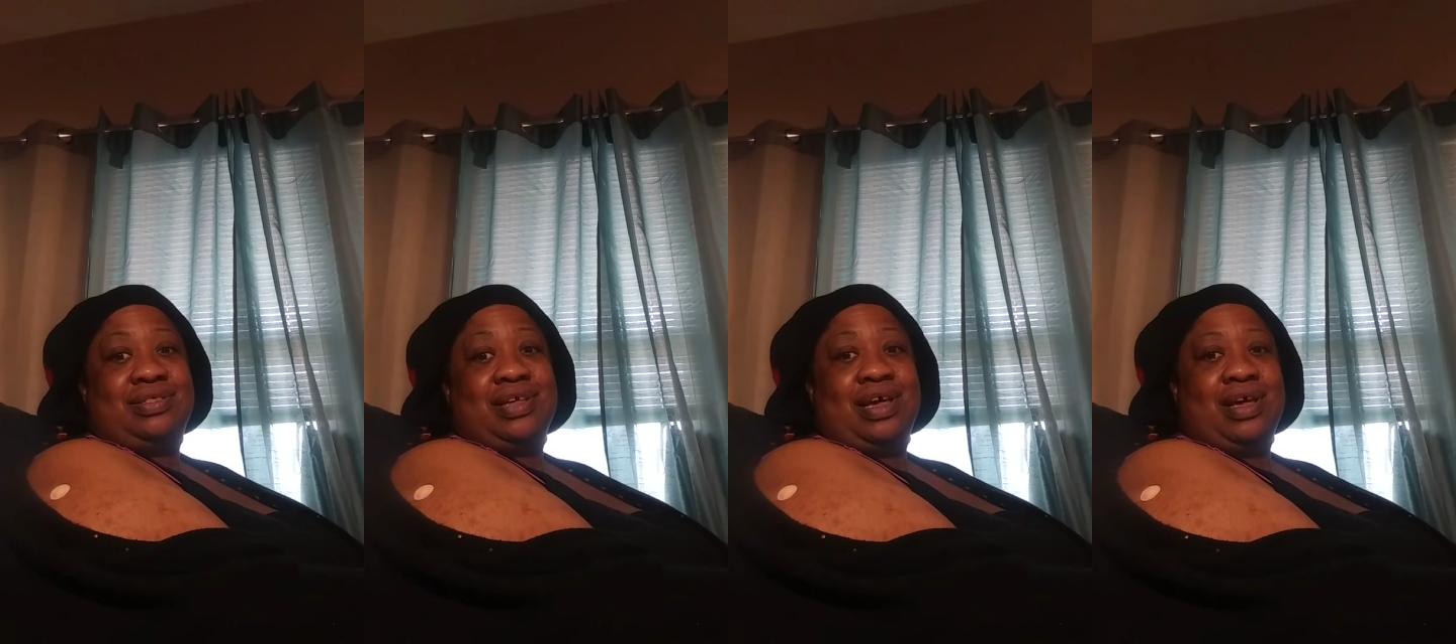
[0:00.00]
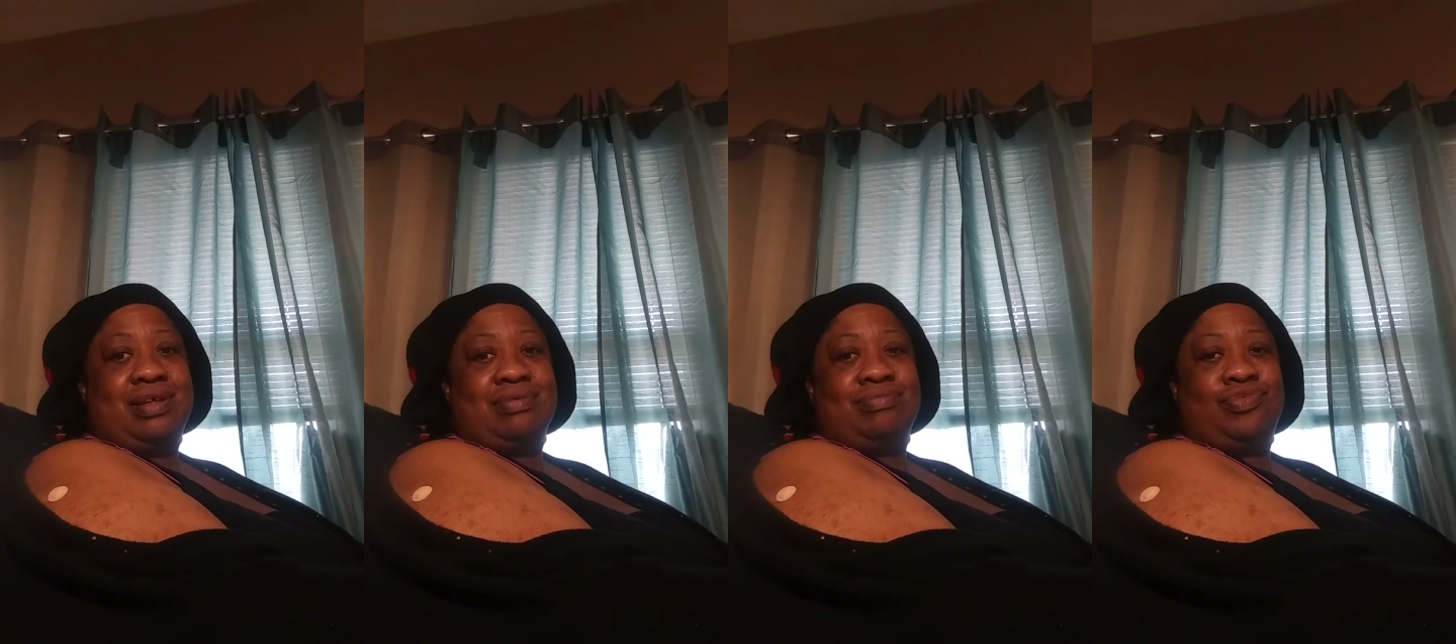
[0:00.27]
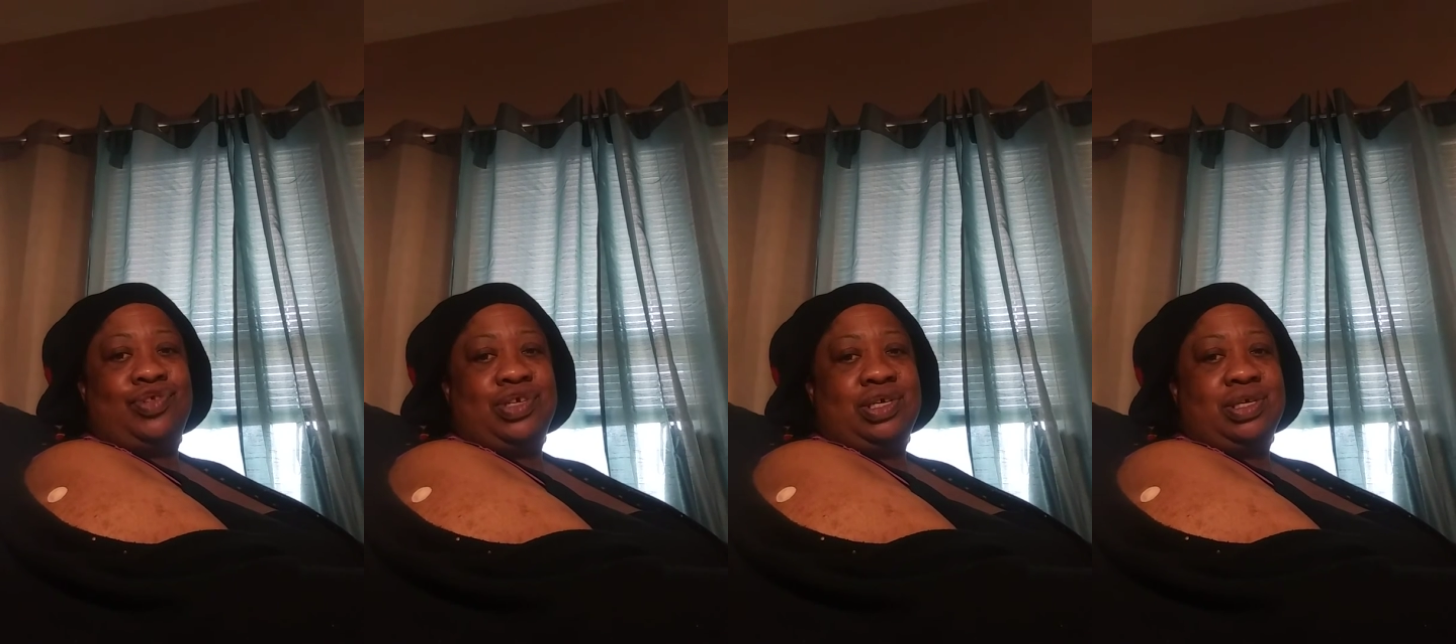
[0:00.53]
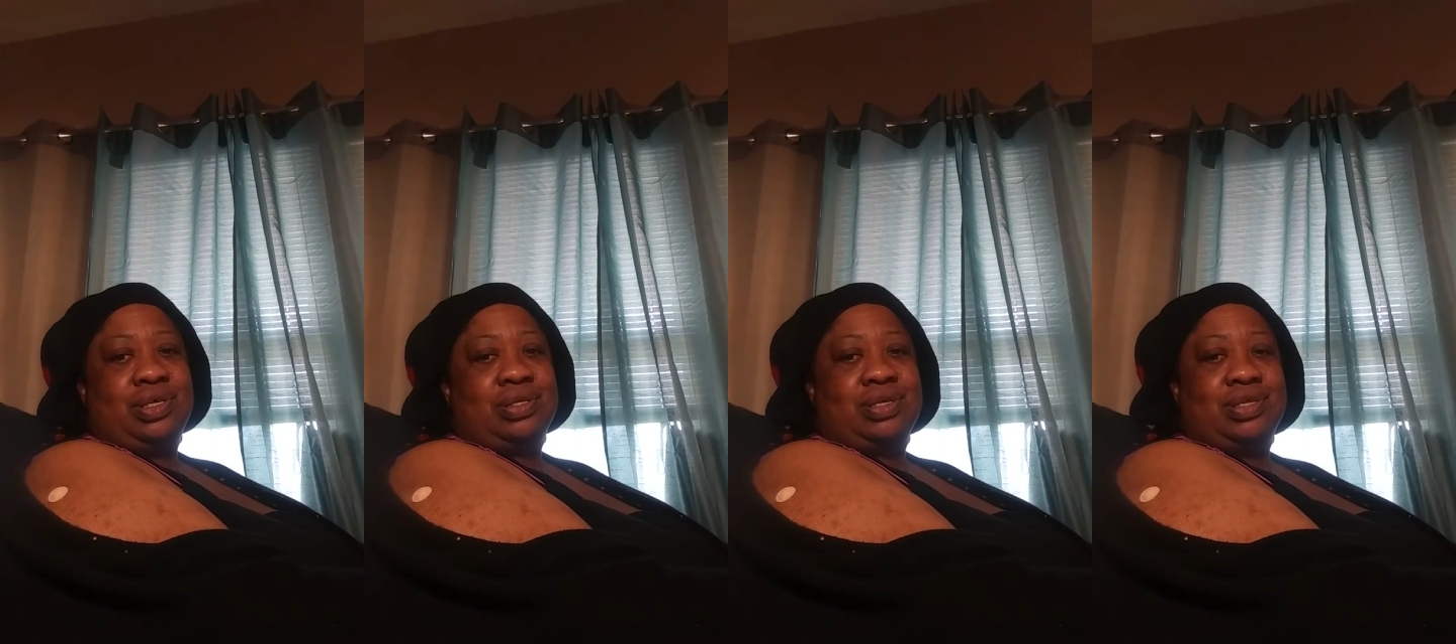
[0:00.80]
that
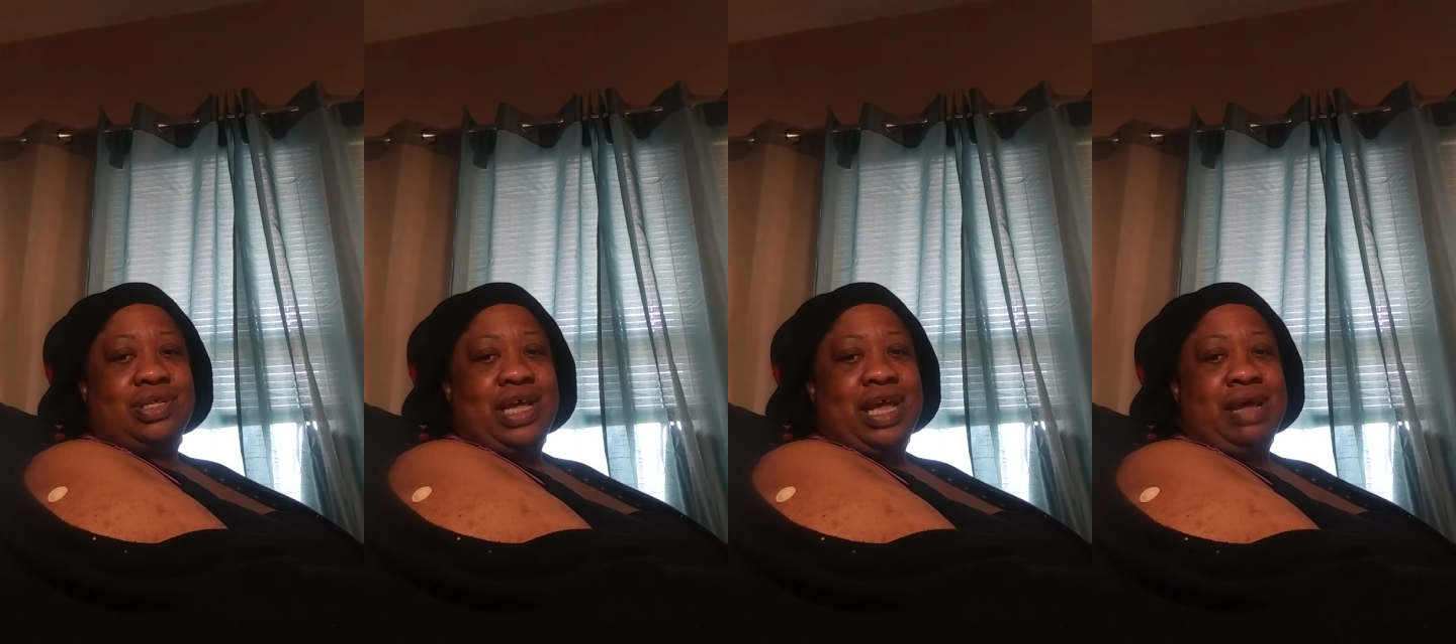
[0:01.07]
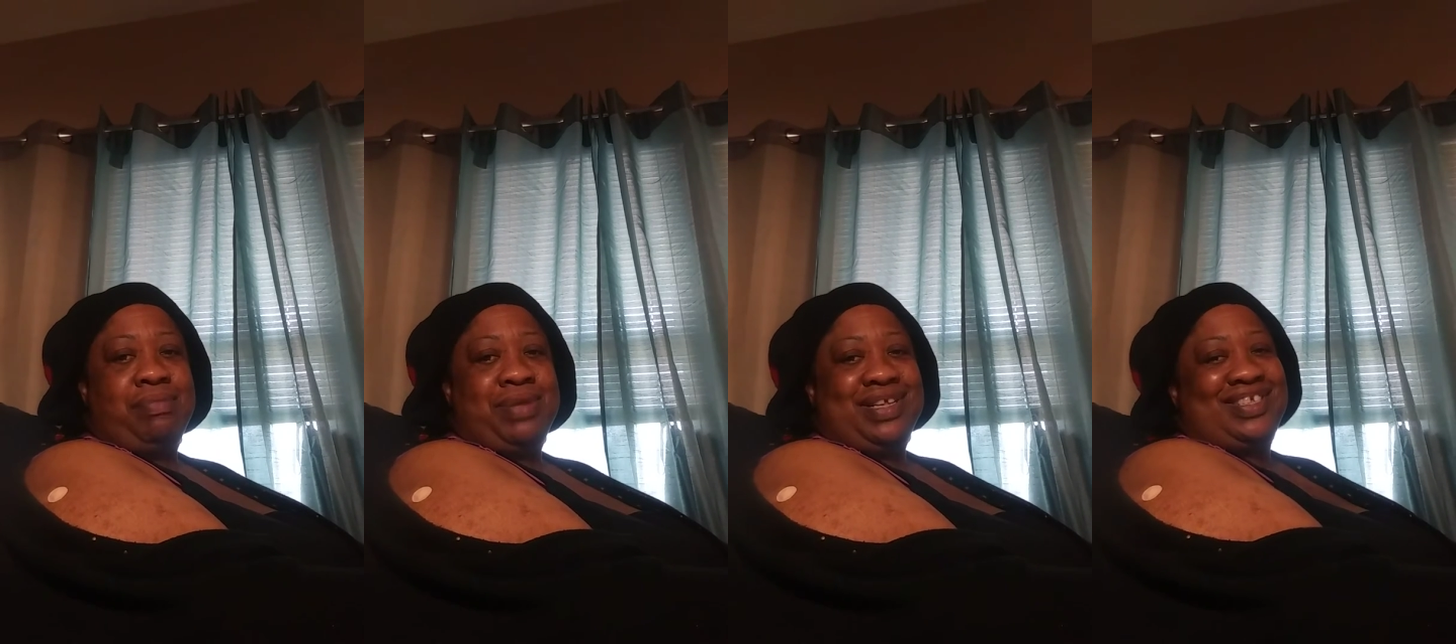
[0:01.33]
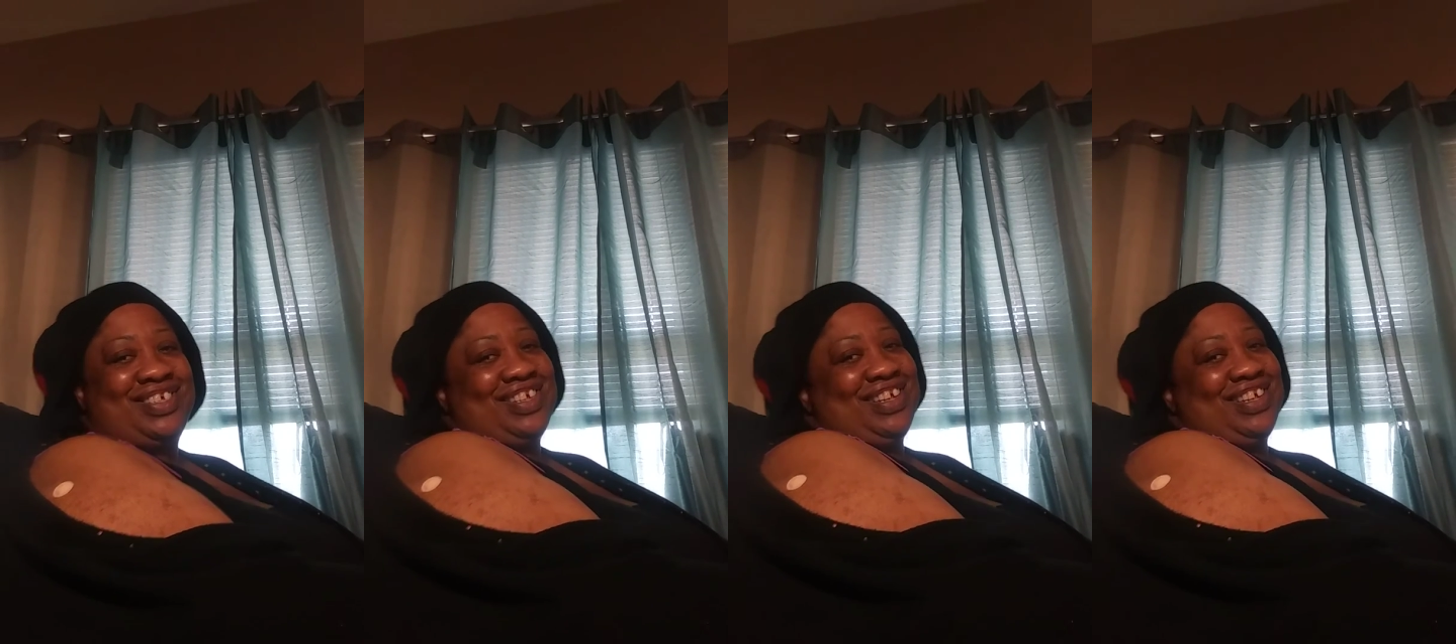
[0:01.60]
did the damage.